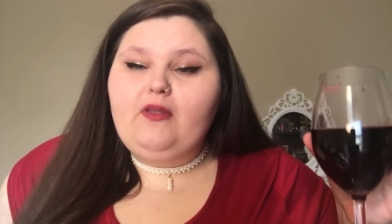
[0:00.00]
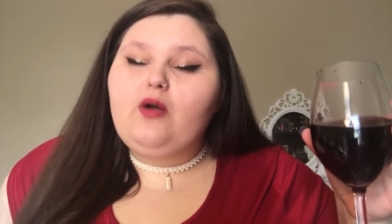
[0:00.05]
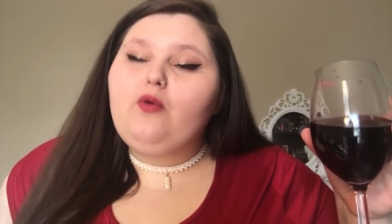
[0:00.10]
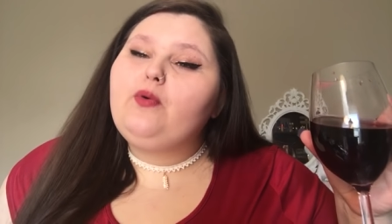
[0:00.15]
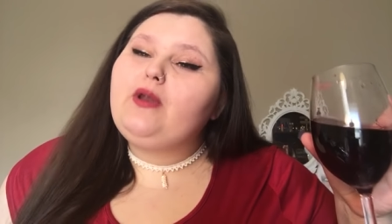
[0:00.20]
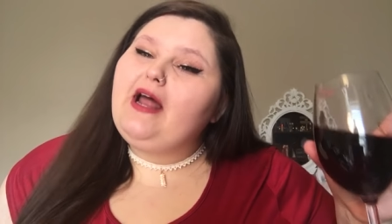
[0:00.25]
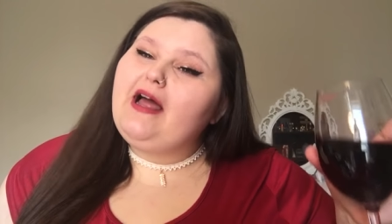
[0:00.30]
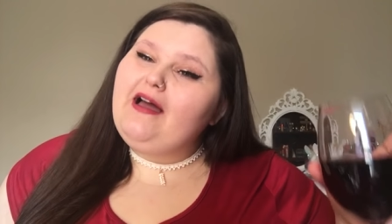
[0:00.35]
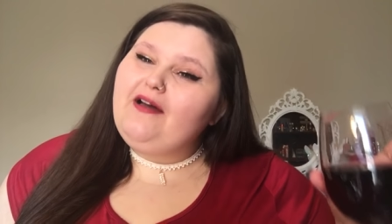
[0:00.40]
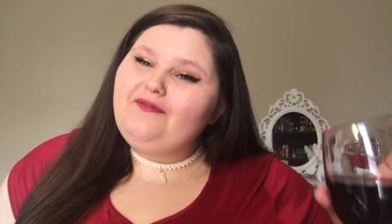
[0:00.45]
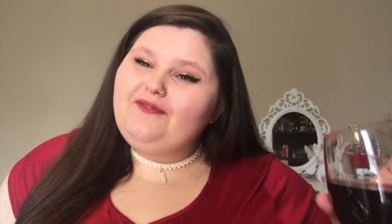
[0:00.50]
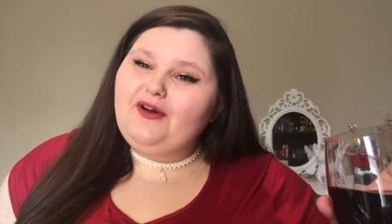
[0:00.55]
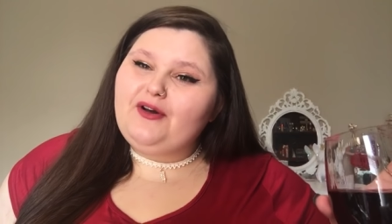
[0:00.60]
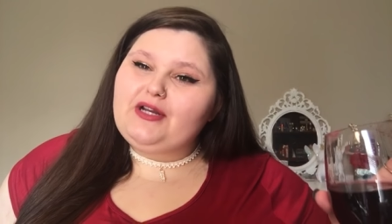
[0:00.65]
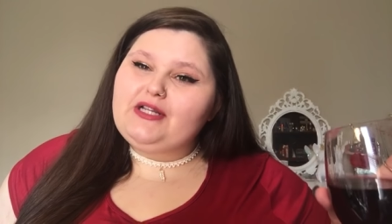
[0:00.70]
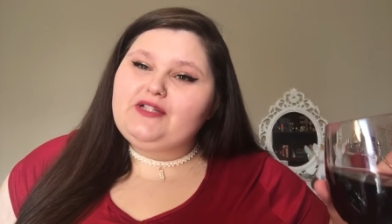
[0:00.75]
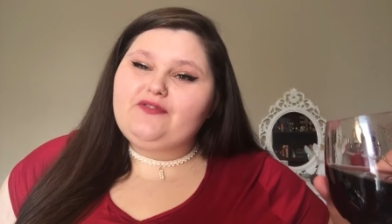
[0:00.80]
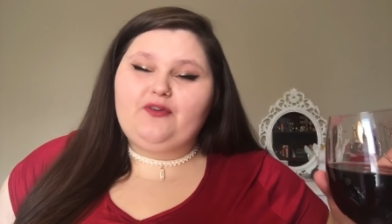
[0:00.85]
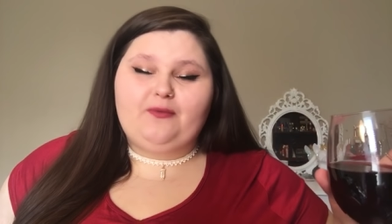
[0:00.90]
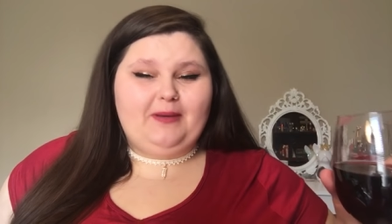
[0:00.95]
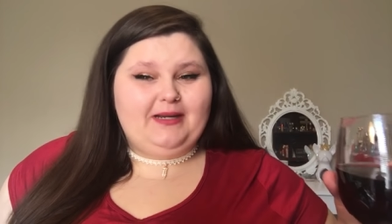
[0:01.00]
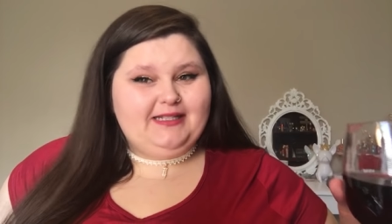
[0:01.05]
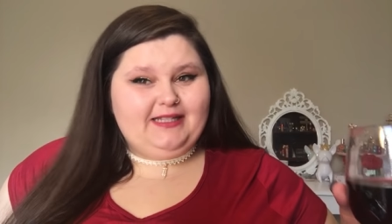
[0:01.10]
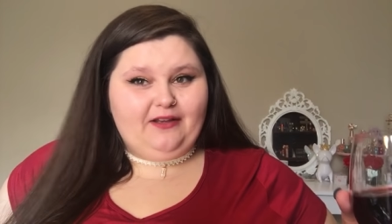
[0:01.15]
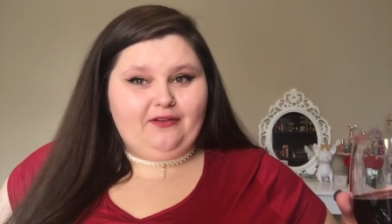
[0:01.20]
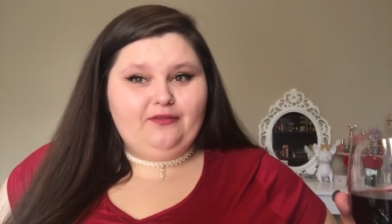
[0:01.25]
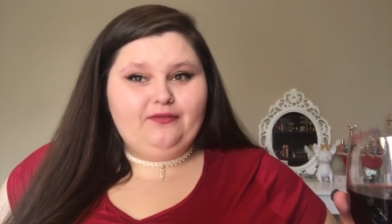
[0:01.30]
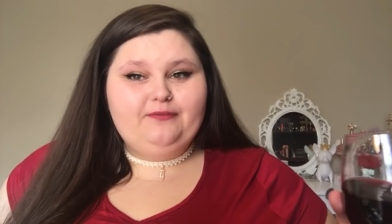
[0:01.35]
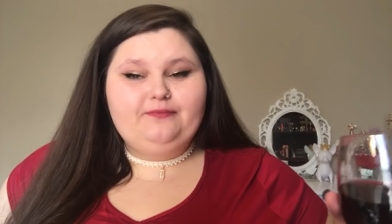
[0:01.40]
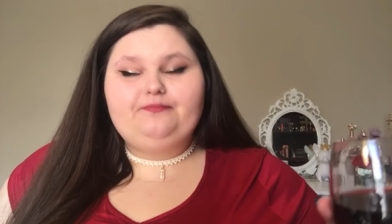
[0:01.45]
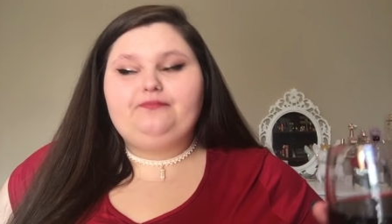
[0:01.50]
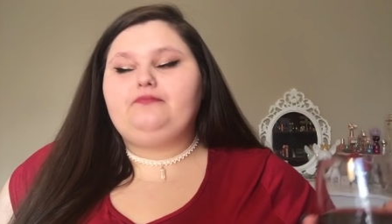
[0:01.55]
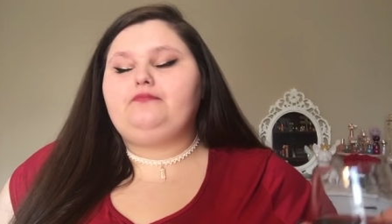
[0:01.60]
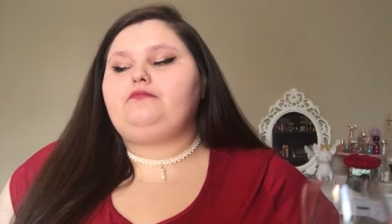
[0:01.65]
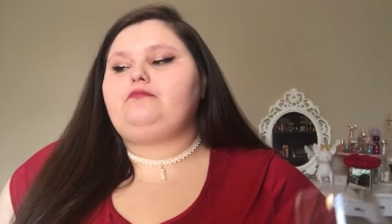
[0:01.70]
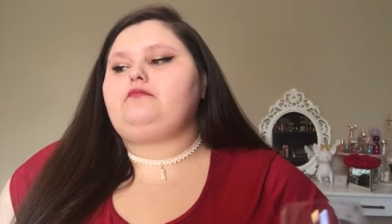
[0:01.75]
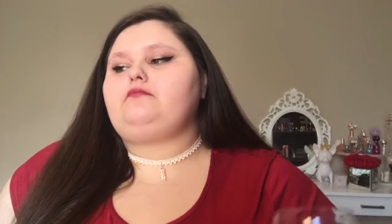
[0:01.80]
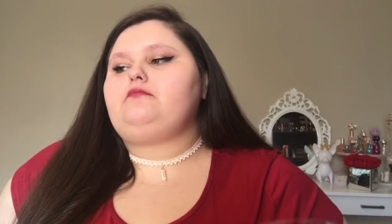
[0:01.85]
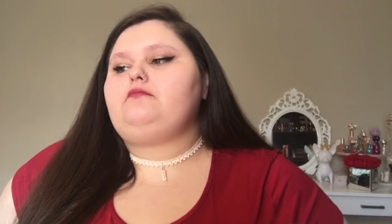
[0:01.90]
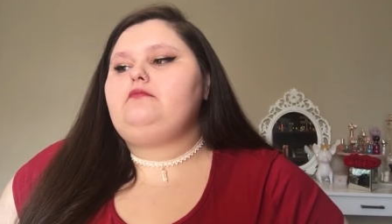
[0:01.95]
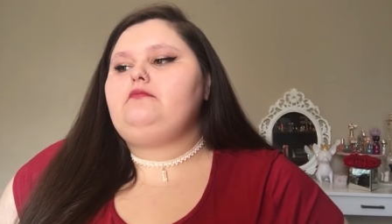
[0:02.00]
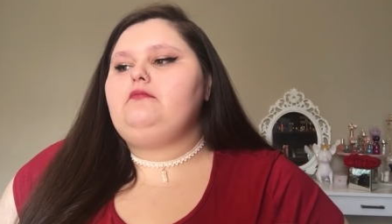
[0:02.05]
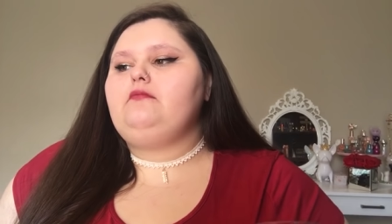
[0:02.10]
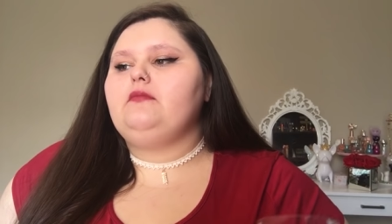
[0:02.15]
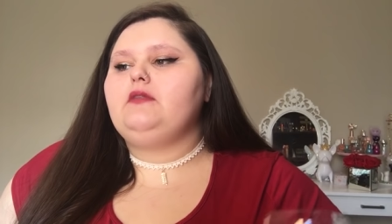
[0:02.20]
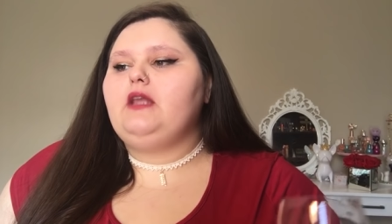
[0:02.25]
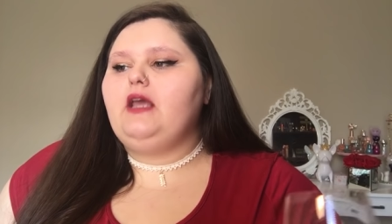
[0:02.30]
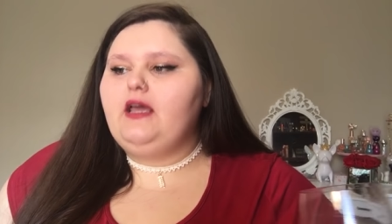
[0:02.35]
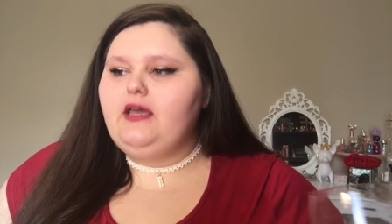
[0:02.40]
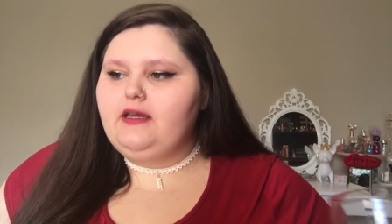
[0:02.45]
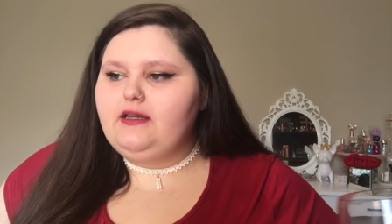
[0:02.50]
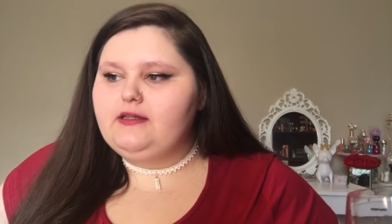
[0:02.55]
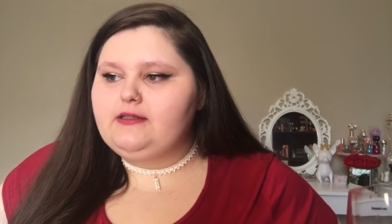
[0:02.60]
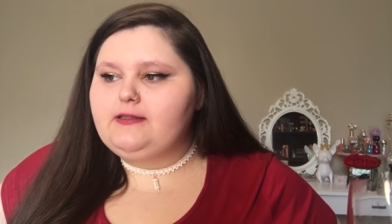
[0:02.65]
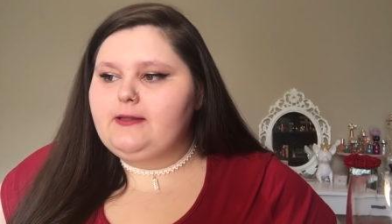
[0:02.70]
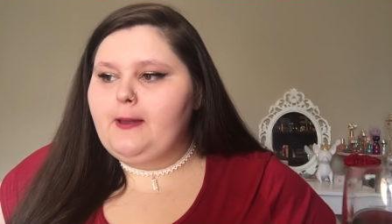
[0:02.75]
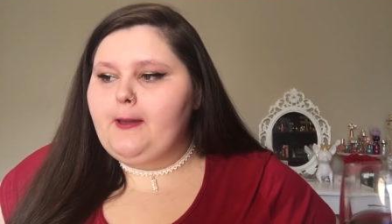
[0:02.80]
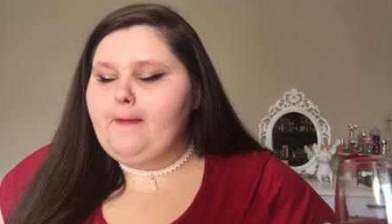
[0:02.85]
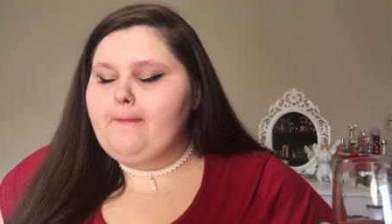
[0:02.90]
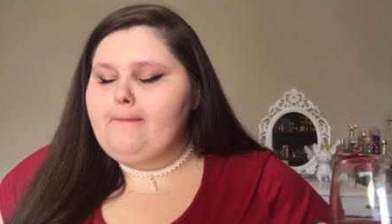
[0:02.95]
What I have noticed for myself is